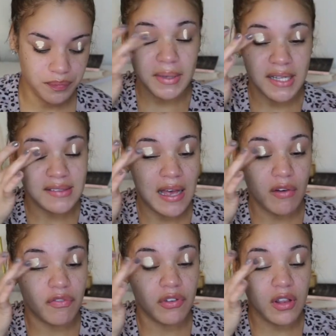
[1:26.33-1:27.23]
Blends
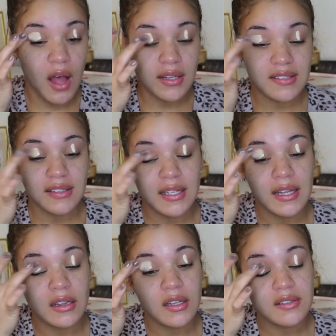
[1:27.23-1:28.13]
out flawlessly
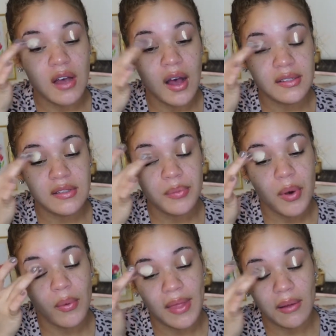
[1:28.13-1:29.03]
and looks
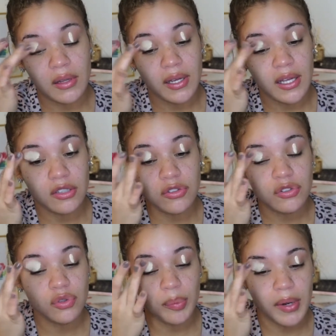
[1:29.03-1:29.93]
awesome without looking
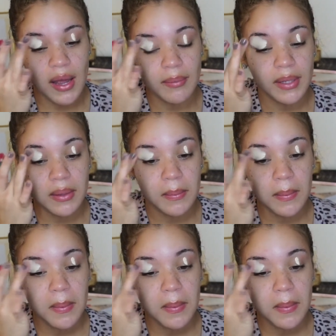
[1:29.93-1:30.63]
super heavy.